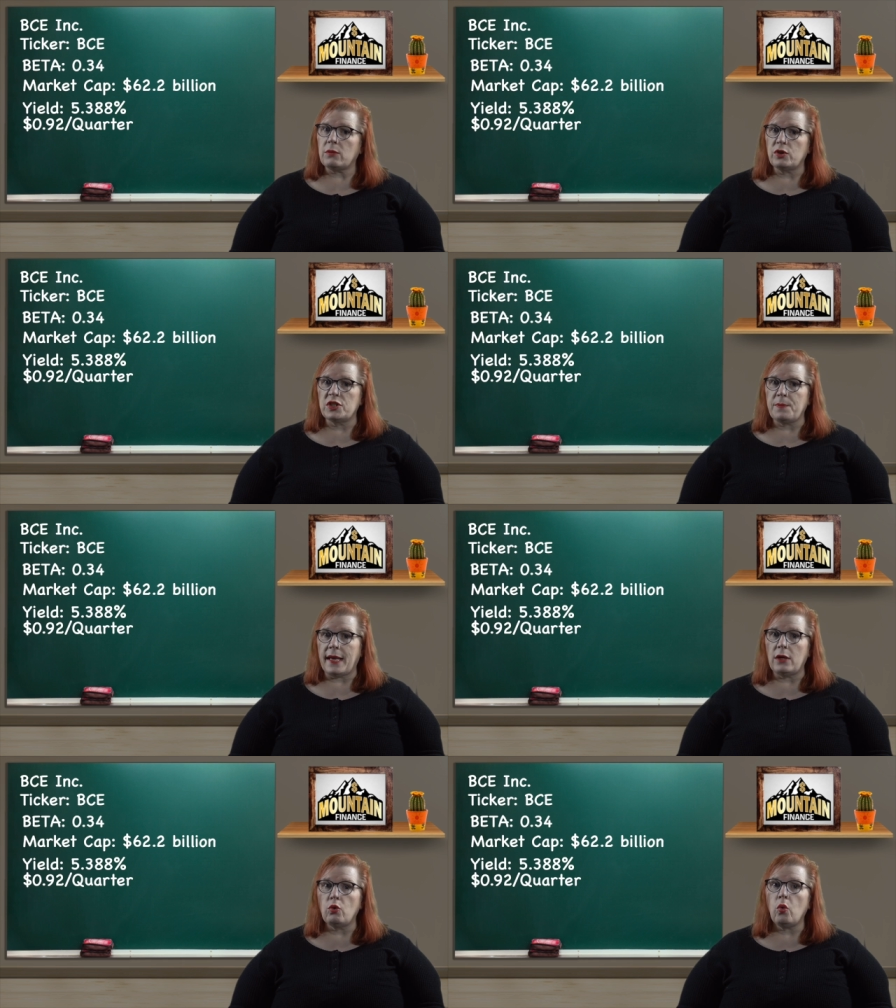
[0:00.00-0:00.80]
which is
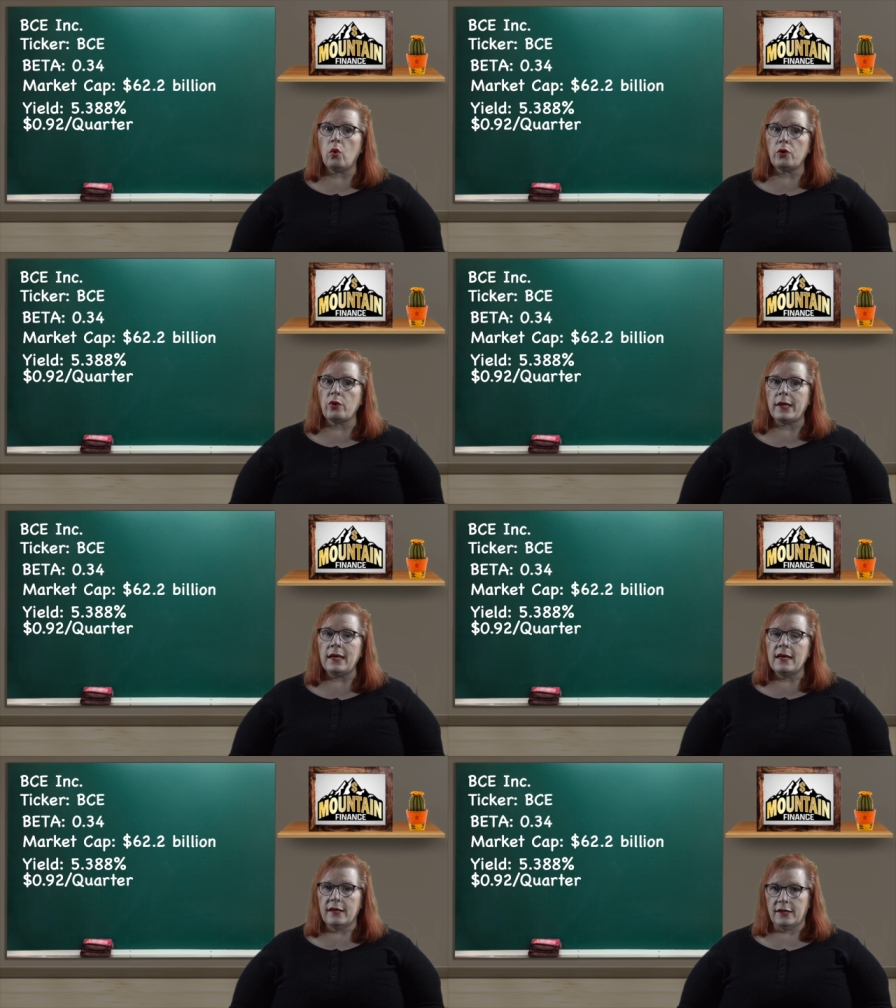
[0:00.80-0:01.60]
paid out quarterly
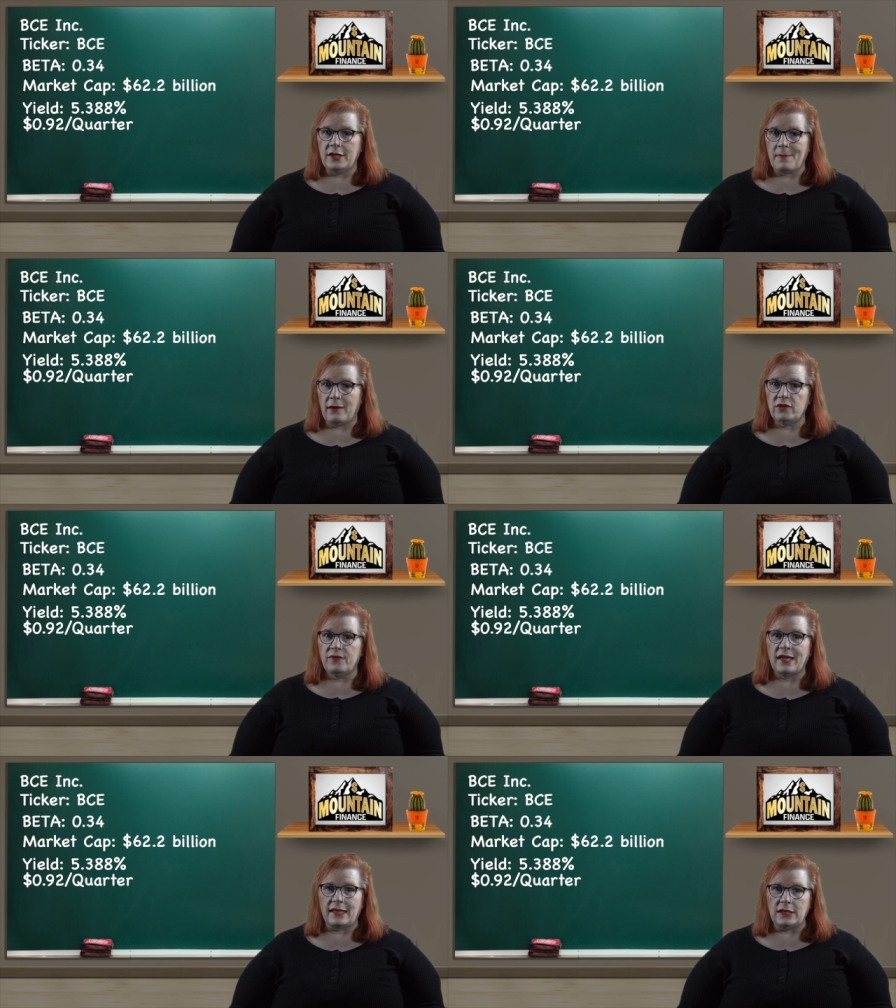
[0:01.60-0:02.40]
in the amount of
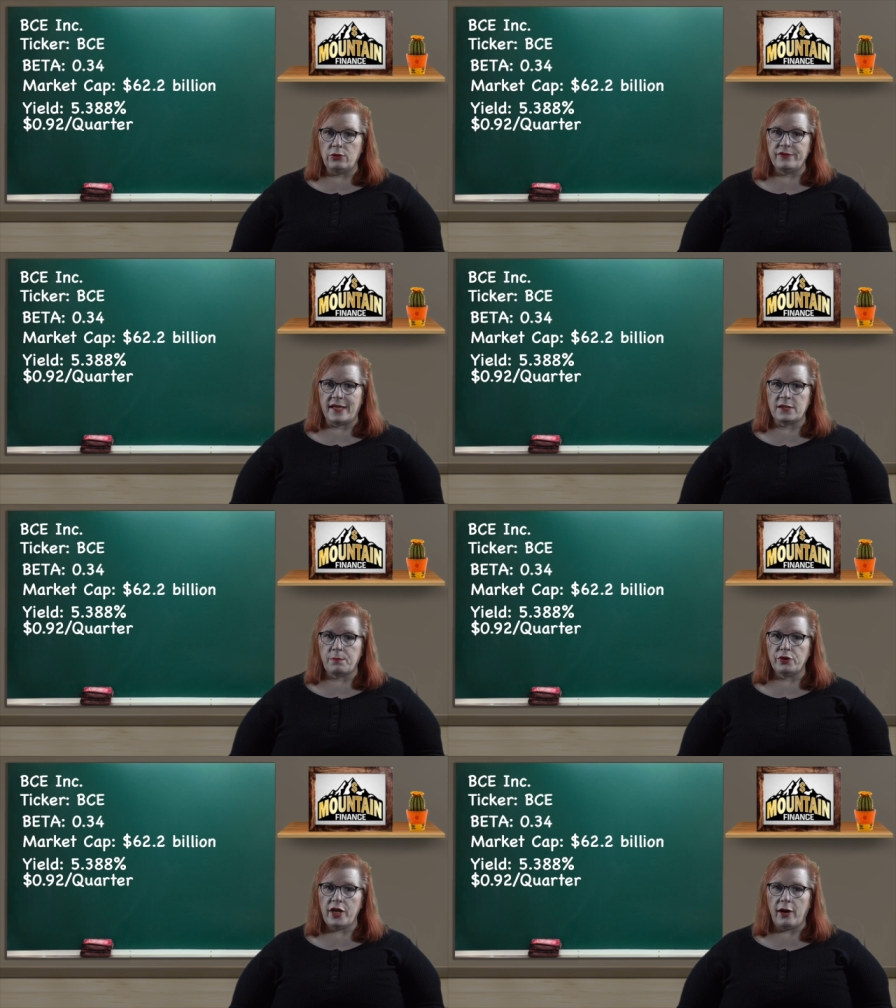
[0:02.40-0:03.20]
92 cents
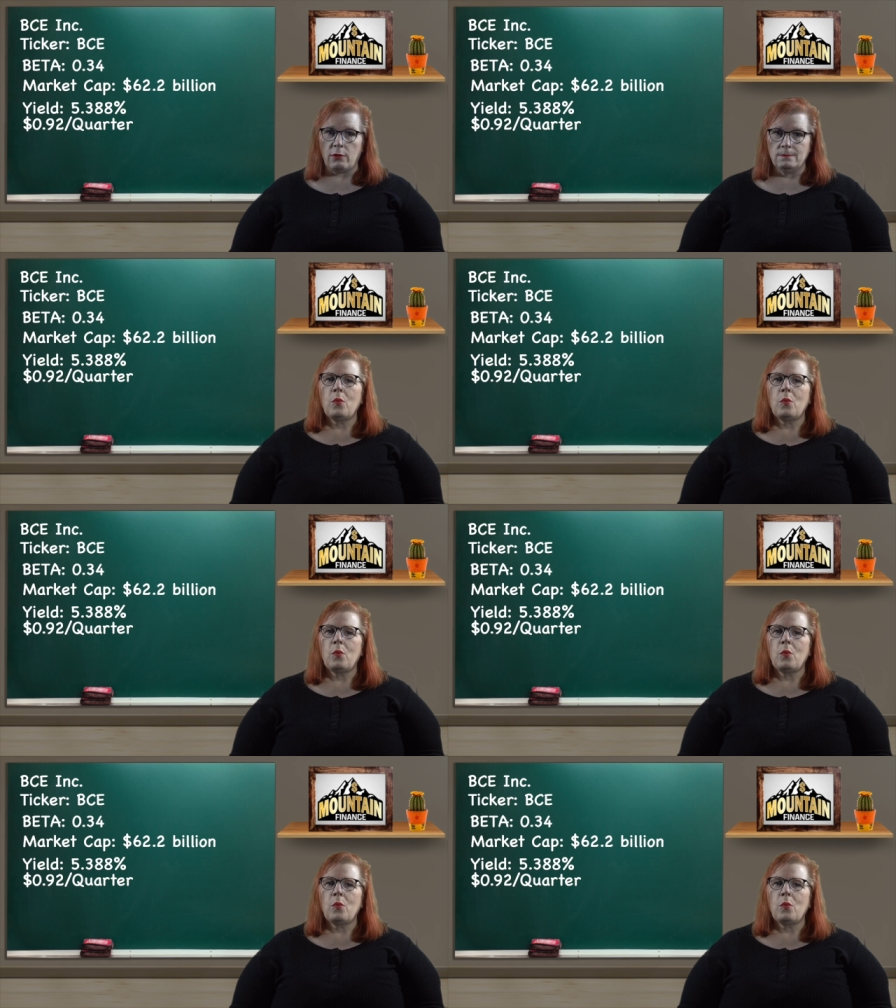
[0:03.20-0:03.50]
per share.